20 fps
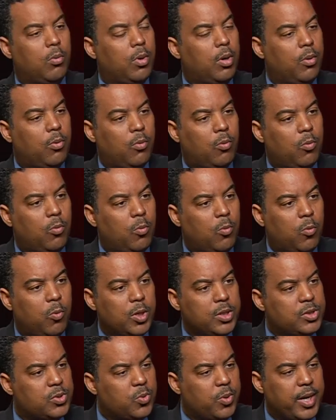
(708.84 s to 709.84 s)
well
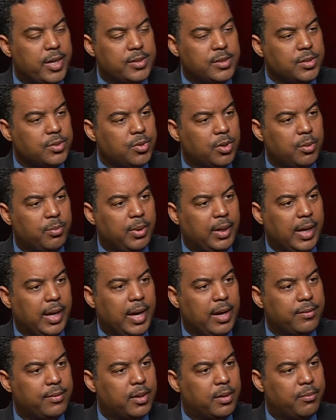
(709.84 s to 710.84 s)
which way is this going to play
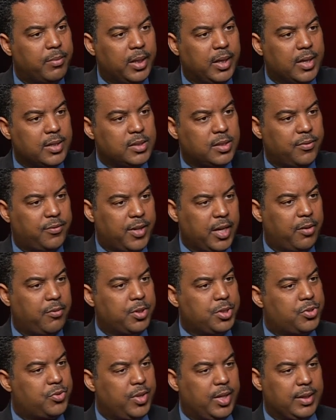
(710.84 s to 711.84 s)
out then? Because yeah. if they
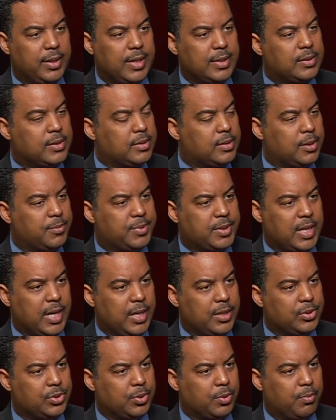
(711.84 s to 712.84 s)
retreat, that's a
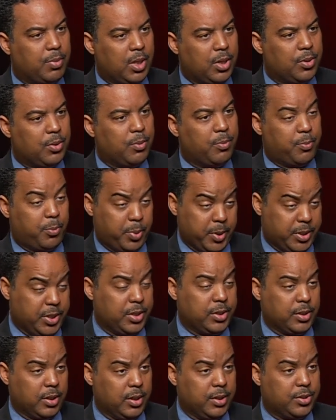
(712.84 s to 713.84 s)
substantial blow
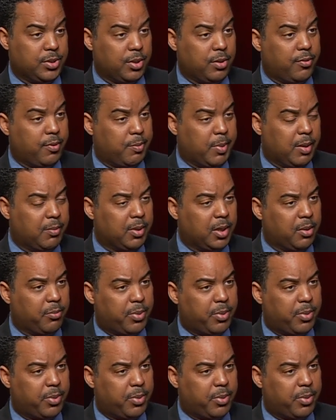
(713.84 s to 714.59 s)
potentially to the Republican